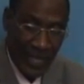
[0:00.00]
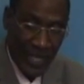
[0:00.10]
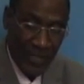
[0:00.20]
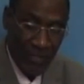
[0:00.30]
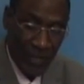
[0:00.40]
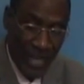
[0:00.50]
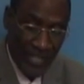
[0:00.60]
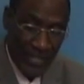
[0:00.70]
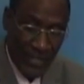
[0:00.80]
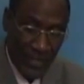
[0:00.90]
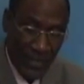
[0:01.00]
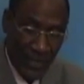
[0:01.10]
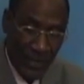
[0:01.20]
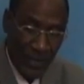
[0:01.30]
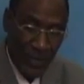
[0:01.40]
and rights
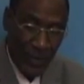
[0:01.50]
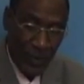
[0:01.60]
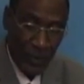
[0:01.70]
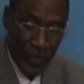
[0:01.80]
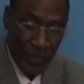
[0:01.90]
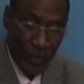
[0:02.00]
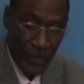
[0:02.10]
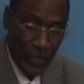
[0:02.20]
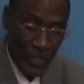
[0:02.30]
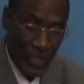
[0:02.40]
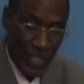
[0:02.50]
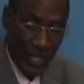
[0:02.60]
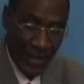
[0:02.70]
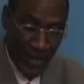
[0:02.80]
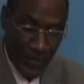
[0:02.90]
of the British
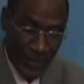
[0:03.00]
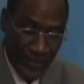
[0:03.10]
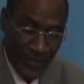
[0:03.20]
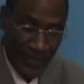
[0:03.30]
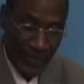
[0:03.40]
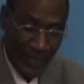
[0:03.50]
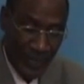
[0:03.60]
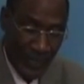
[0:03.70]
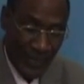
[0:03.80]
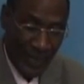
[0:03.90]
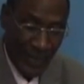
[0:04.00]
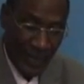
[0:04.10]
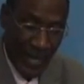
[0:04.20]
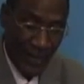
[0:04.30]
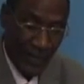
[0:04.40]
Crown.
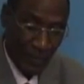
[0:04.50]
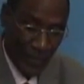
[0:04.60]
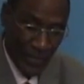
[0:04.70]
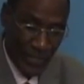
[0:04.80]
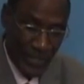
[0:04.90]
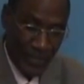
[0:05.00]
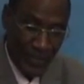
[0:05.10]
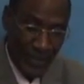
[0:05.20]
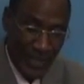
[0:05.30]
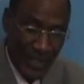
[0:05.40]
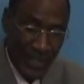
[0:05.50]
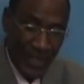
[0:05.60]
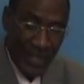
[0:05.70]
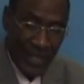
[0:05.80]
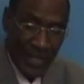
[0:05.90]
I repeat,
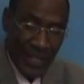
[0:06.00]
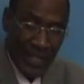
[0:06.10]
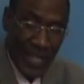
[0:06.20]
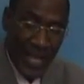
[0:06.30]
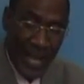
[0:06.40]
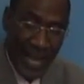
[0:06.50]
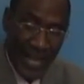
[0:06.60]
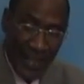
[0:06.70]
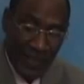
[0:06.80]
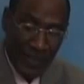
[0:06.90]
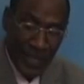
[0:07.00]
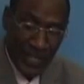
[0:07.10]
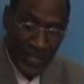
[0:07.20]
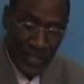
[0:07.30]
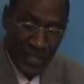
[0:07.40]
the
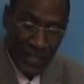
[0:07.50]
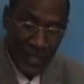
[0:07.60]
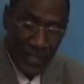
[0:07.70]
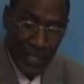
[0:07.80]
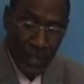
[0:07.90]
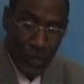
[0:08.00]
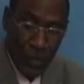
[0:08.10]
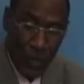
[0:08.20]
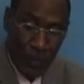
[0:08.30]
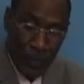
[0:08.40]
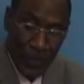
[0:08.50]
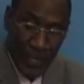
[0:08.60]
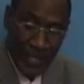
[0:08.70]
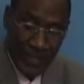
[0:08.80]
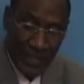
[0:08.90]
agreement
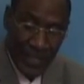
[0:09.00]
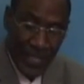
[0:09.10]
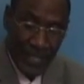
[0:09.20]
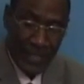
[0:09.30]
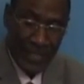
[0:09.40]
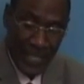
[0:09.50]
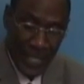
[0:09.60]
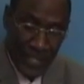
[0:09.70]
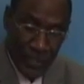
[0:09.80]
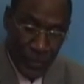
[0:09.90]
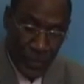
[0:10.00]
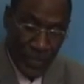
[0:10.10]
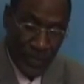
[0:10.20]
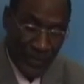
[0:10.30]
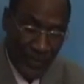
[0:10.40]
incorporates the
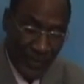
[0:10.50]
territory